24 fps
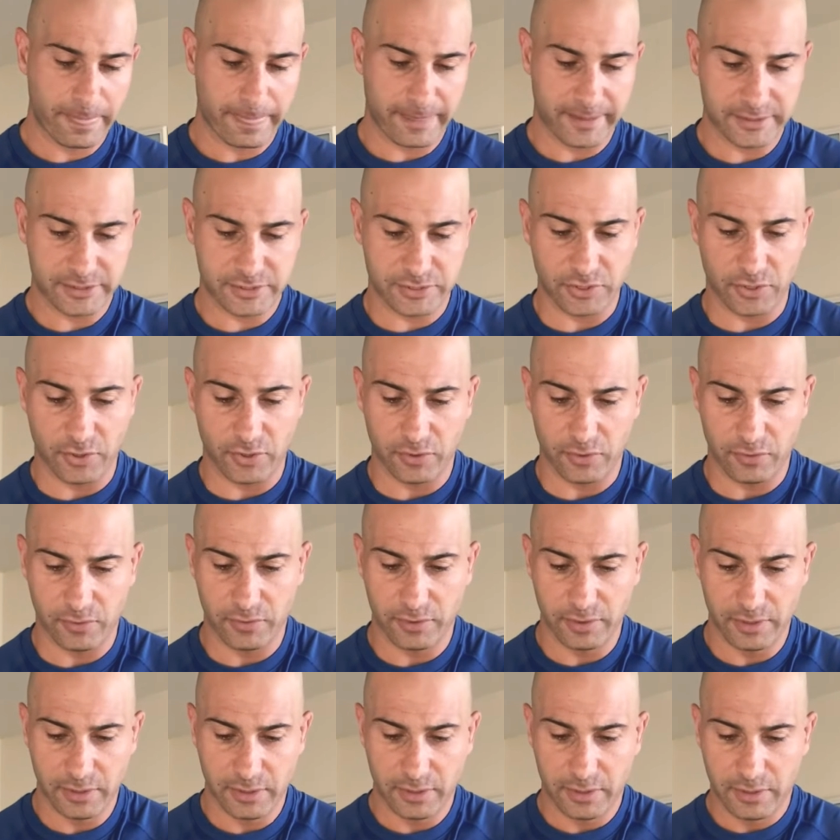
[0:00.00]

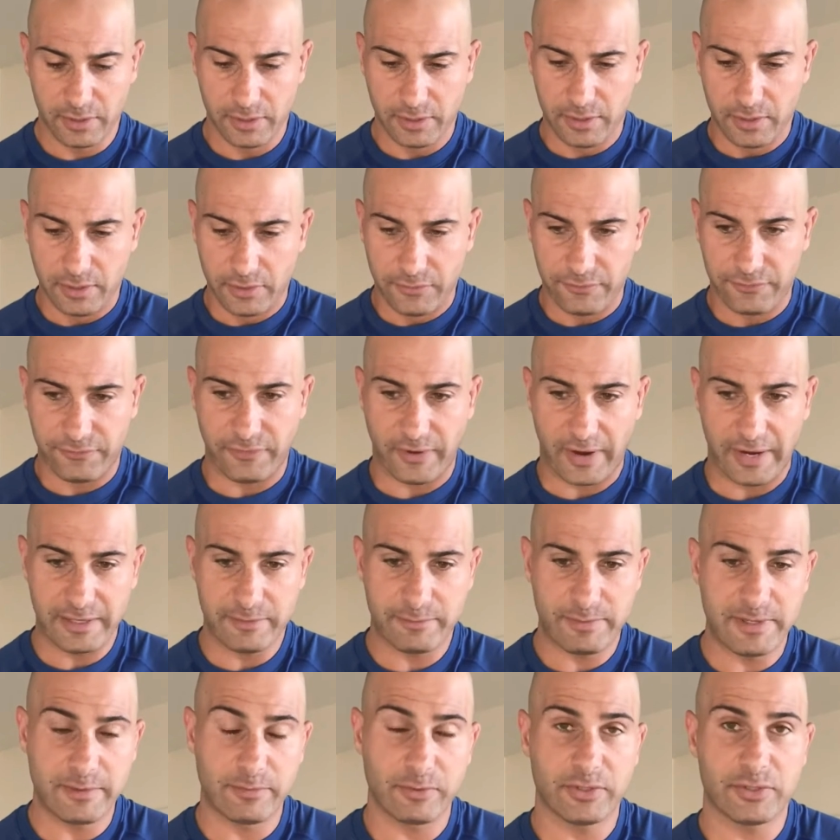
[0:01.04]
So find
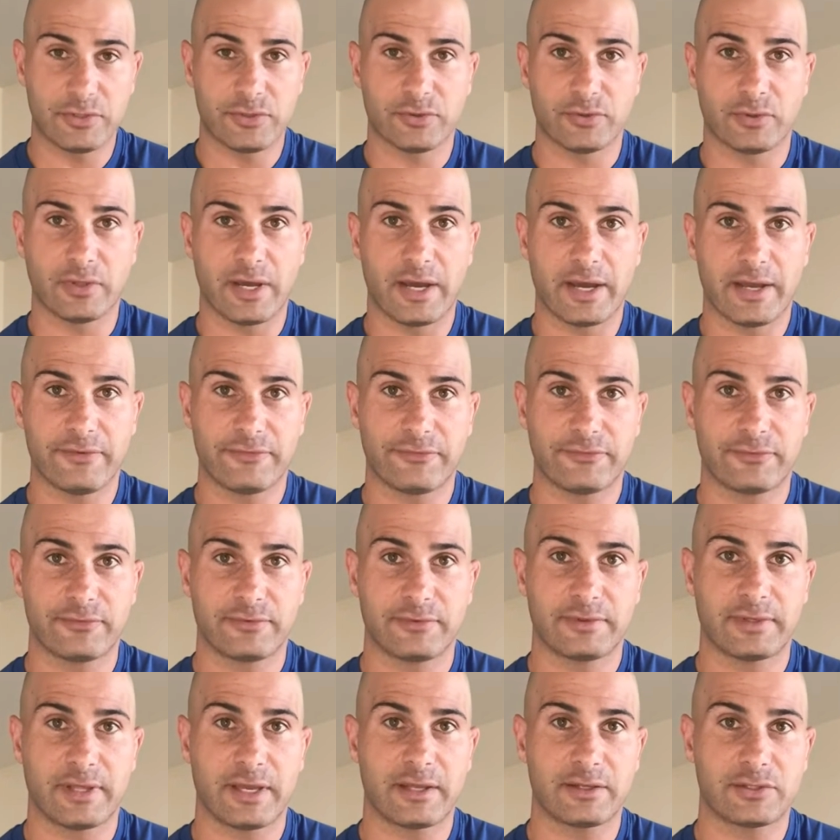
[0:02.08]
people in your life
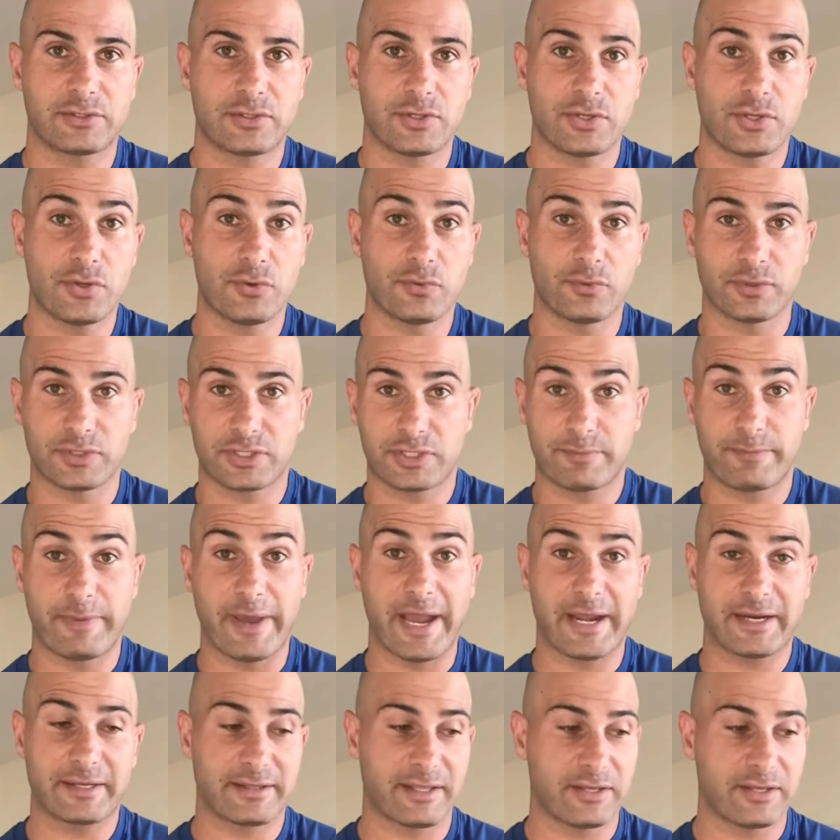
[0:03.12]
that you respect,